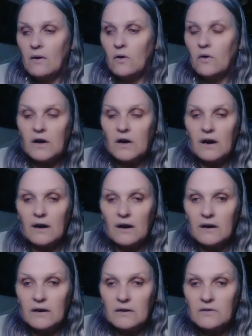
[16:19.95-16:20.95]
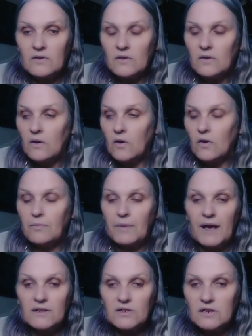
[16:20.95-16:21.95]
or cards or
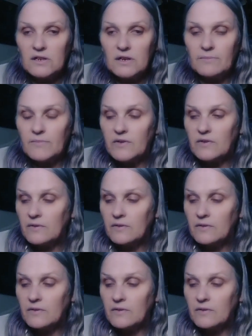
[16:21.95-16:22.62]
pendulums